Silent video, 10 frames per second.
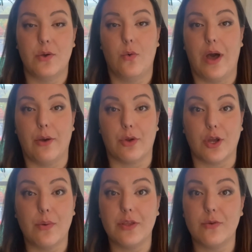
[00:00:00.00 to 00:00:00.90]
while we're
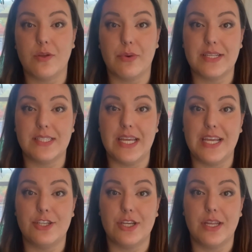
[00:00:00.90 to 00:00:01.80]
going through the
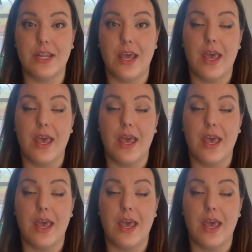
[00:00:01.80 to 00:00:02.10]
presentation